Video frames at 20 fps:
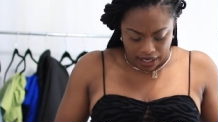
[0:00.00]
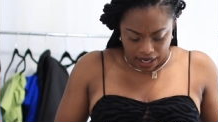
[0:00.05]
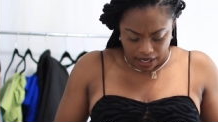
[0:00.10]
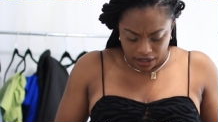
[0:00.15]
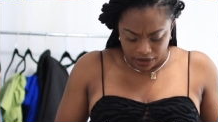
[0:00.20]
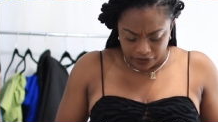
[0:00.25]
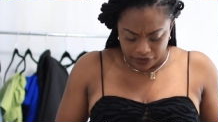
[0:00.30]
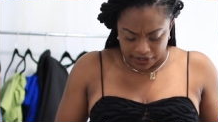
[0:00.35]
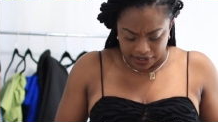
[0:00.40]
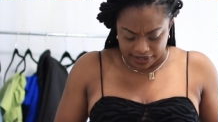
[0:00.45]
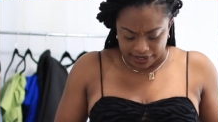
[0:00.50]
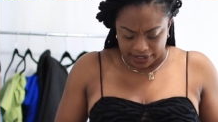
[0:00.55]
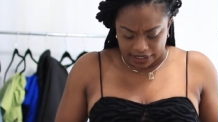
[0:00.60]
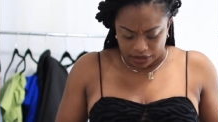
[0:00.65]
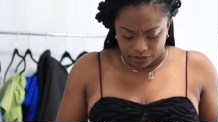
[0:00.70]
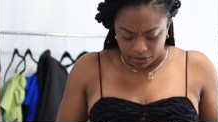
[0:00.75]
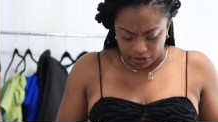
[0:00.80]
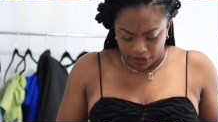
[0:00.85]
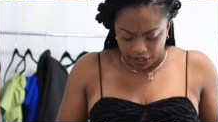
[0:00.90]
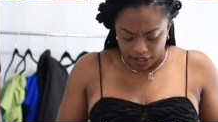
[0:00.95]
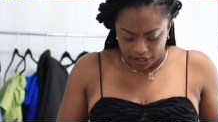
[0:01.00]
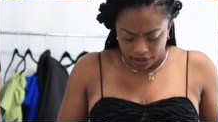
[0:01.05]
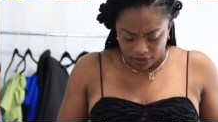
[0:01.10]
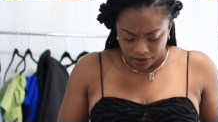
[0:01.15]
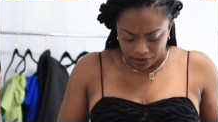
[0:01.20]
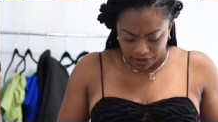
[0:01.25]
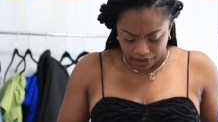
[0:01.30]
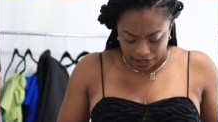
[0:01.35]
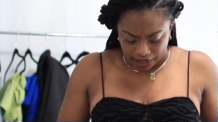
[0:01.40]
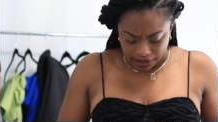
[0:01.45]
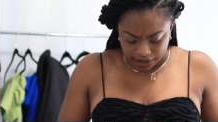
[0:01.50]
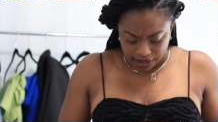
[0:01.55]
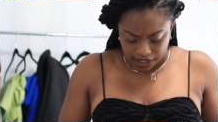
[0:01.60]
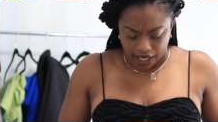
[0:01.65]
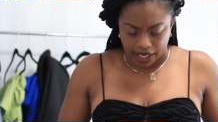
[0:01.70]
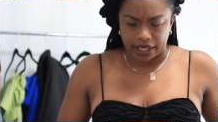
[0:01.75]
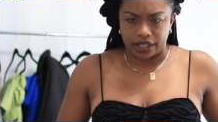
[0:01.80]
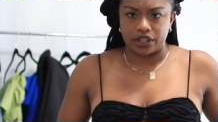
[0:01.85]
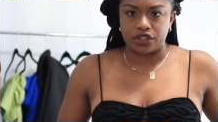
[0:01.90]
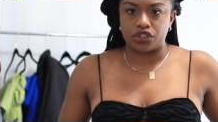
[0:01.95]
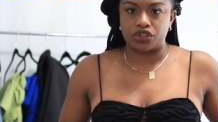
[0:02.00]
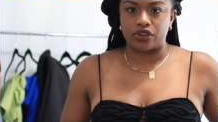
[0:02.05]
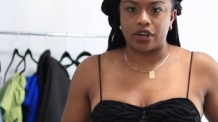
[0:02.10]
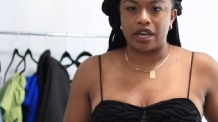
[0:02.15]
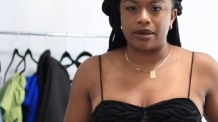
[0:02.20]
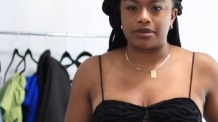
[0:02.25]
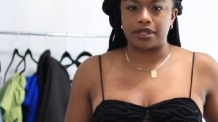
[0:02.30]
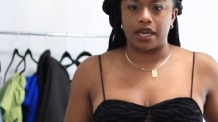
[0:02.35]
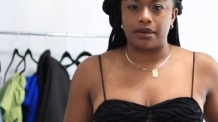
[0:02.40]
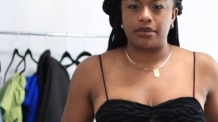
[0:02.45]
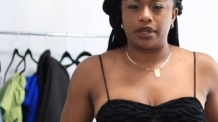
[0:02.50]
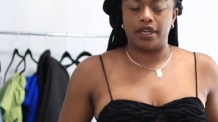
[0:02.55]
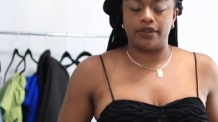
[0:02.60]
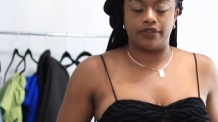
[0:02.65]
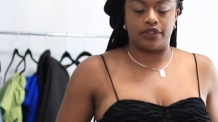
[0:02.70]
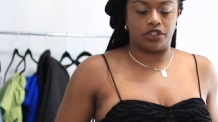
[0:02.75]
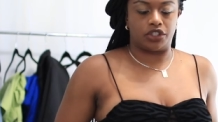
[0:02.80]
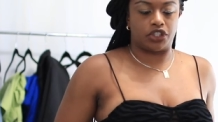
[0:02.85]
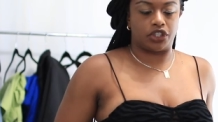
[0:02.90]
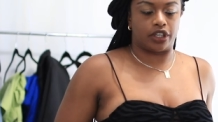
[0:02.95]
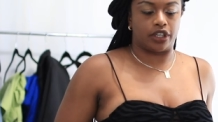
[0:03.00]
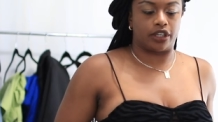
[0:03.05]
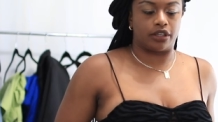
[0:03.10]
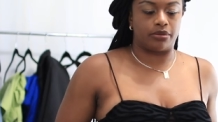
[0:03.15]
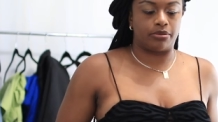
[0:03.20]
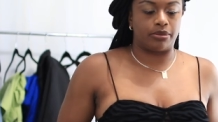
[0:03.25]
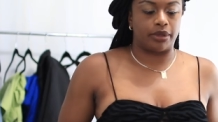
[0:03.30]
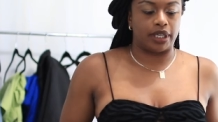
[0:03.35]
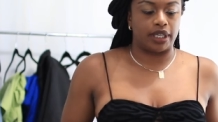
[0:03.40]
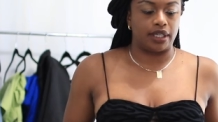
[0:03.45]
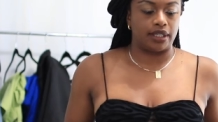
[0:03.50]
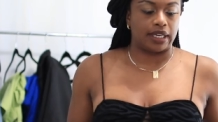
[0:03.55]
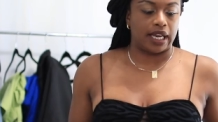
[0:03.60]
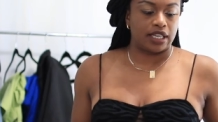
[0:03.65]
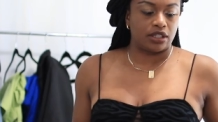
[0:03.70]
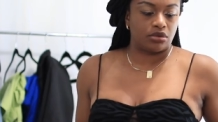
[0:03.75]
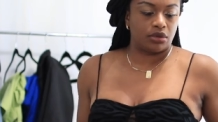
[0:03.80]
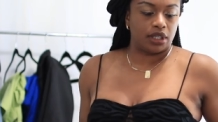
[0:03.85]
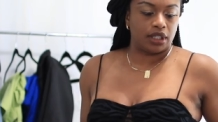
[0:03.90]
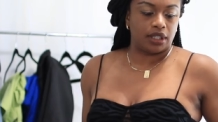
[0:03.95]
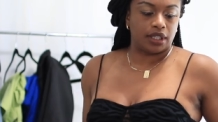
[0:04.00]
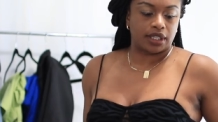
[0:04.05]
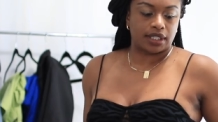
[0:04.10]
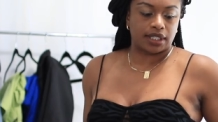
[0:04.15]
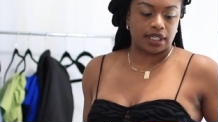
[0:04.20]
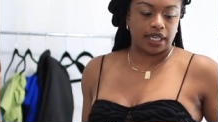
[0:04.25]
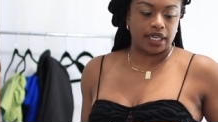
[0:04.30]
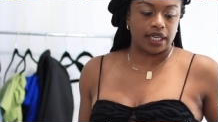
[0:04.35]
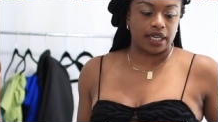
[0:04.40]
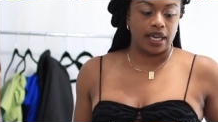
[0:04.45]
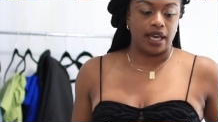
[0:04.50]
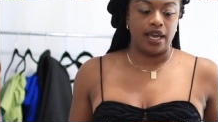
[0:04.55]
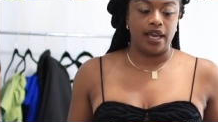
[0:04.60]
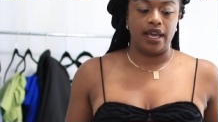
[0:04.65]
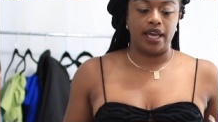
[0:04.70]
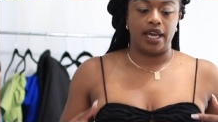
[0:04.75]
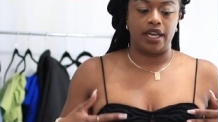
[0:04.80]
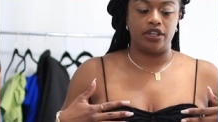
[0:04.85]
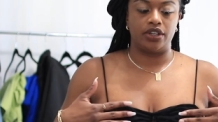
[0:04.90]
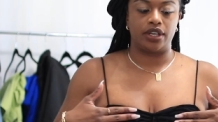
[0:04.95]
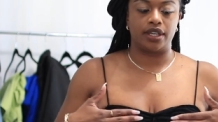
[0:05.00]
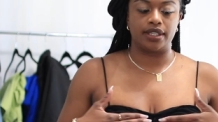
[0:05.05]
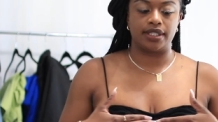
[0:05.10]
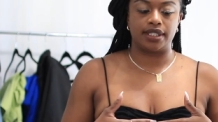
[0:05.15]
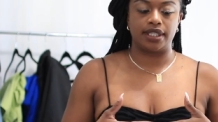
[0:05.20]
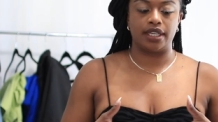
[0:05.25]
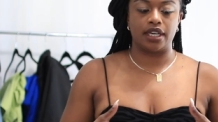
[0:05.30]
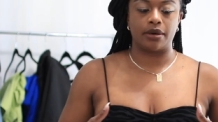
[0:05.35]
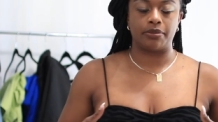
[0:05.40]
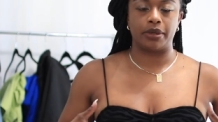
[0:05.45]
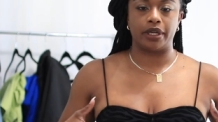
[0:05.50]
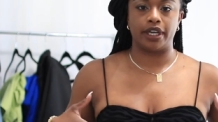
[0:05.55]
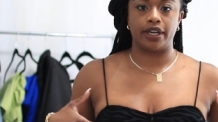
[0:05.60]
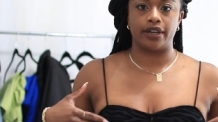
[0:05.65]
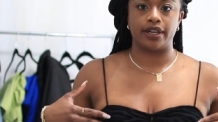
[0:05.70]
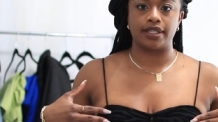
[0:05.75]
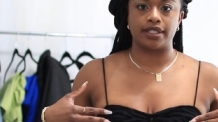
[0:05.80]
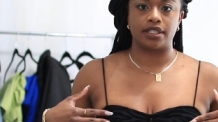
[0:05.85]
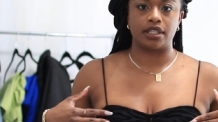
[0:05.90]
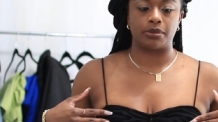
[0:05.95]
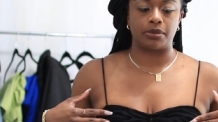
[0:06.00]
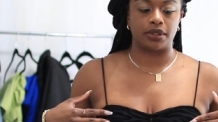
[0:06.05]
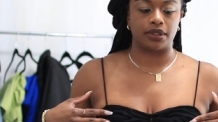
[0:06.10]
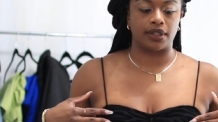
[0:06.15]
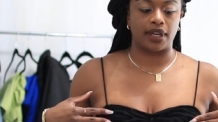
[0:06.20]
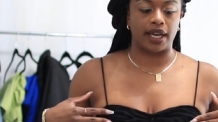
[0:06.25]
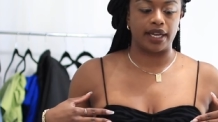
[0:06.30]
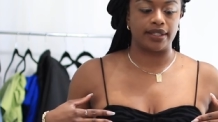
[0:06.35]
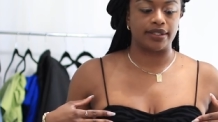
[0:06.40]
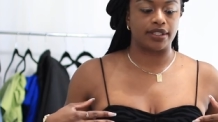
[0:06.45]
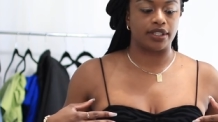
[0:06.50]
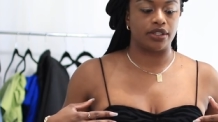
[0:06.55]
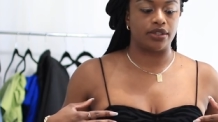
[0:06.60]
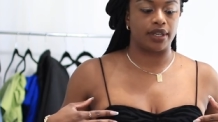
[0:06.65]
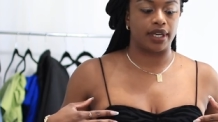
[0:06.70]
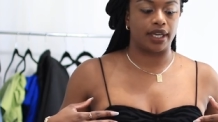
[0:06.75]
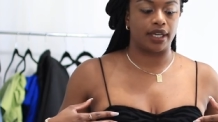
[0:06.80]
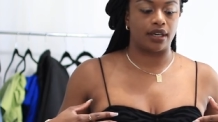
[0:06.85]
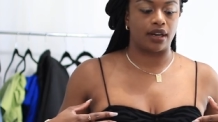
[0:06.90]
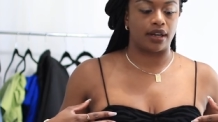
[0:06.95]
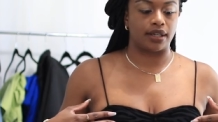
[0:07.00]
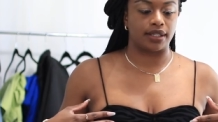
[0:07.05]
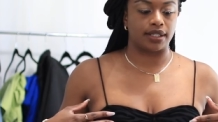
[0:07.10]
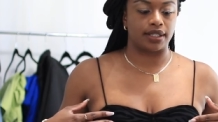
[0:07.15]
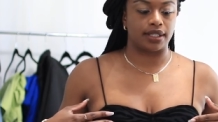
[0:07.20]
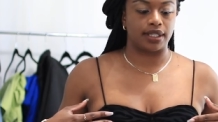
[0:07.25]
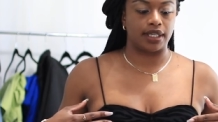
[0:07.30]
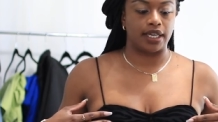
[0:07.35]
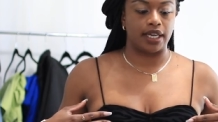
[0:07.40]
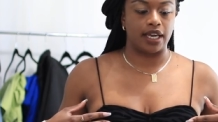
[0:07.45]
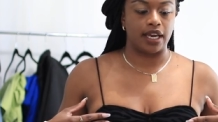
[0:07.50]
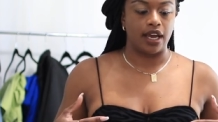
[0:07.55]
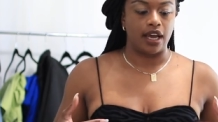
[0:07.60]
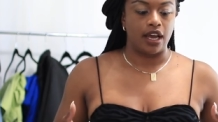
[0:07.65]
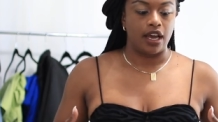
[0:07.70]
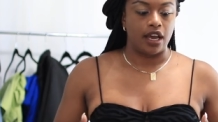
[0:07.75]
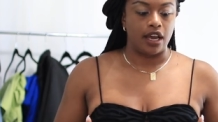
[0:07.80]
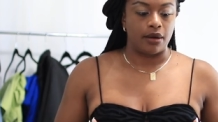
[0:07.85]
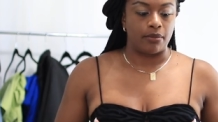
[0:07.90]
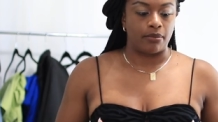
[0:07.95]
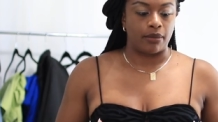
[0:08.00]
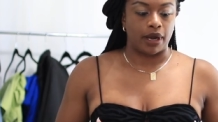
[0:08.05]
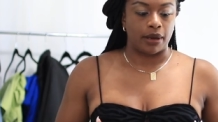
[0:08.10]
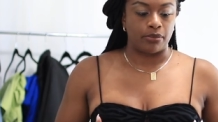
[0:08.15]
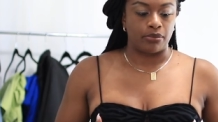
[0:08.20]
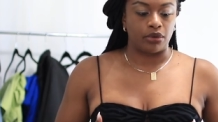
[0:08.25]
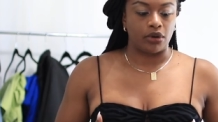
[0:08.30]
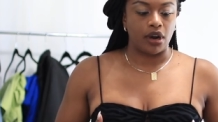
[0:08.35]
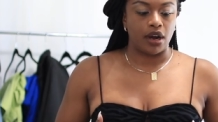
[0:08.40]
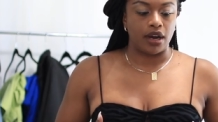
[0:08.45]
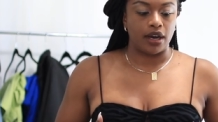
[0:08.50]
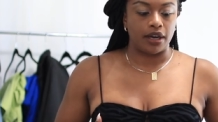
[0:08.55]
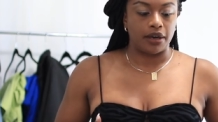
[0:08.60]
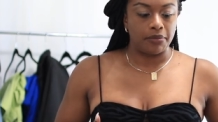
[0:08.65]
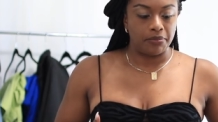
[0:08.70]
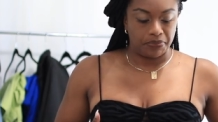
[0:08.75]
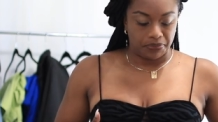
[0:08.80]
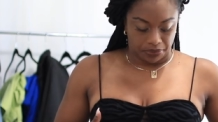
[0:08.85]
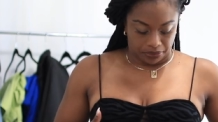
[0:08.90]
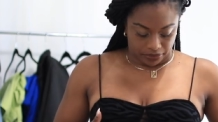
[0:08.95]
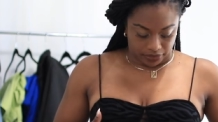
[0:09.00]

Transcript: I don't know if it's zebra or like tiger stripes. I'm not even sure, but that's what it looks like. And you can see up here is double lined so you cannot see my bra.